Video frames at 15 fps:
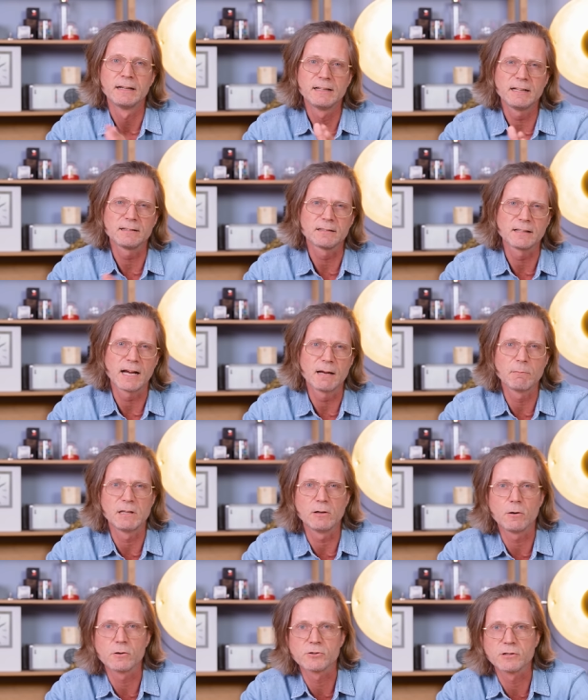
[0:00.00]
This time,
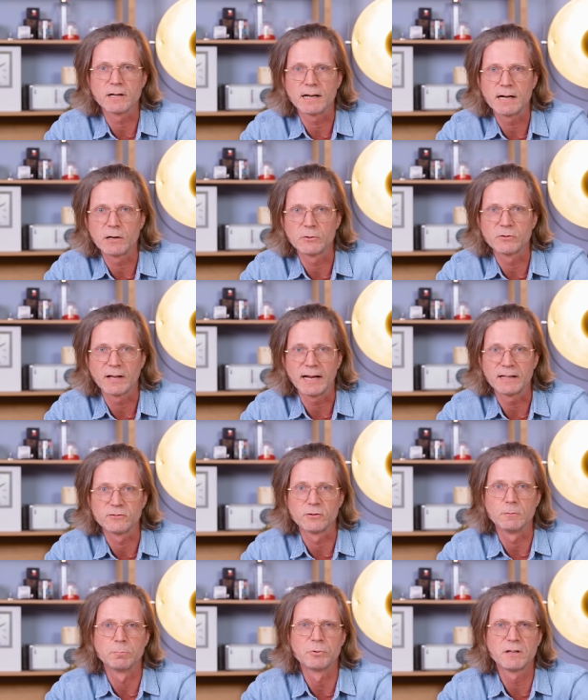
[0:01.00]
the auction house
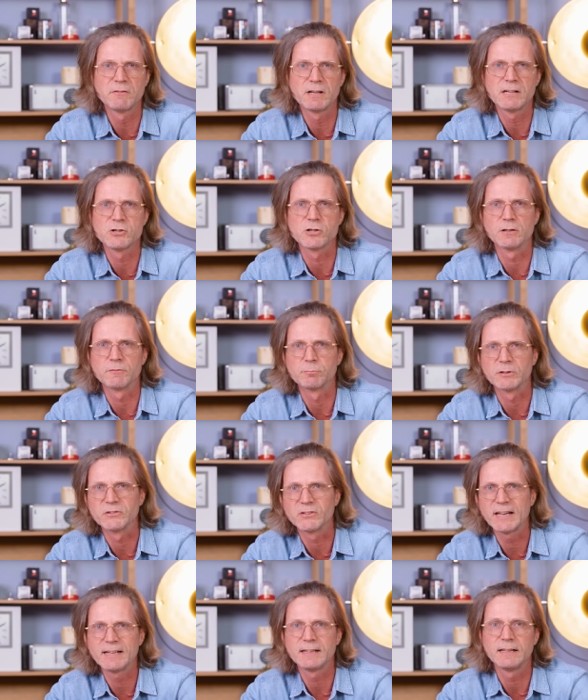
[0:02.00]
has the privilege of
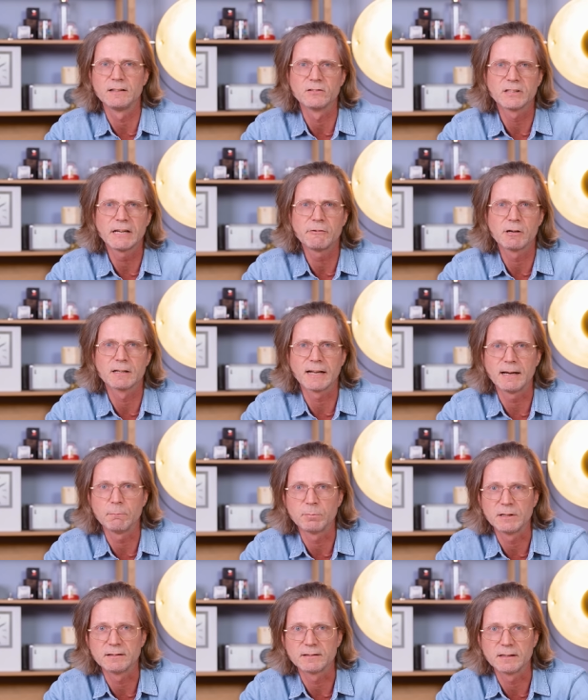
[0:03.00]
presenting several
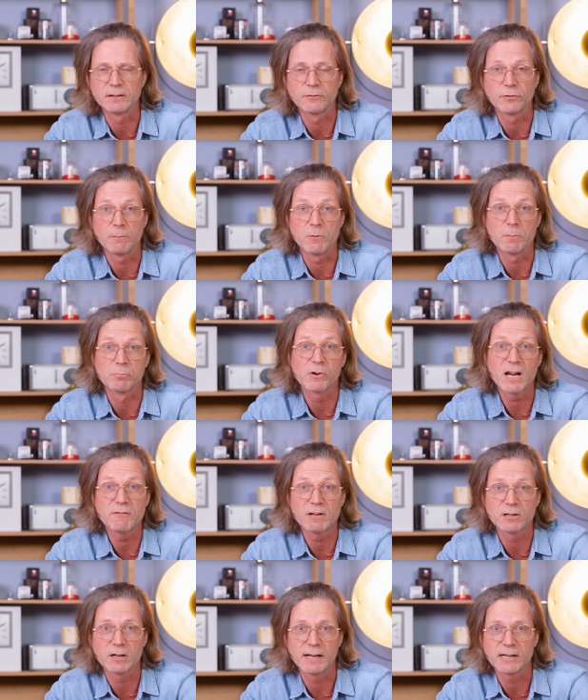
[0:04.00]
timepieces from the
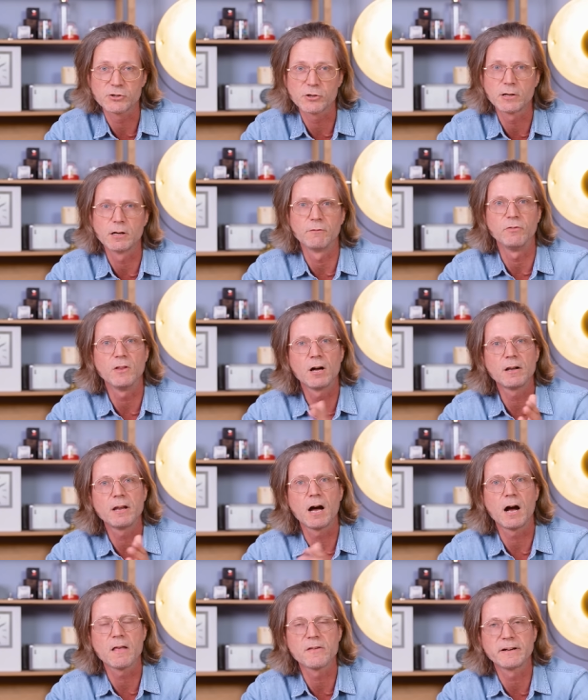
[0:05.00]
private collection of
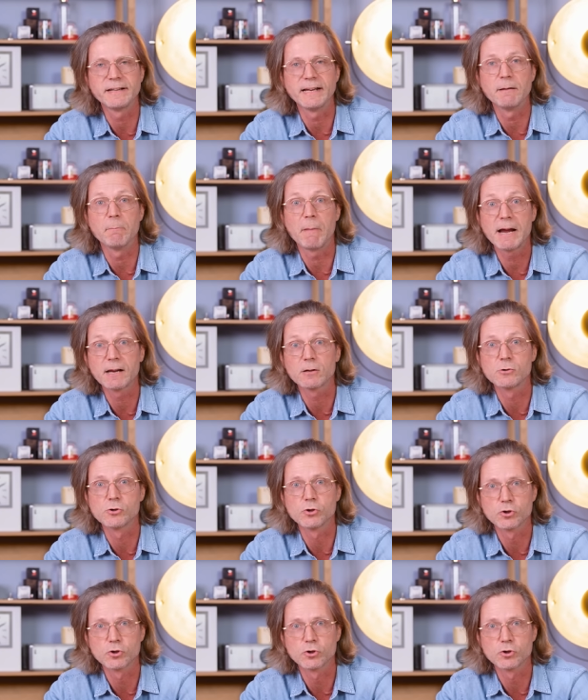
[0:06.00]
none other than Michael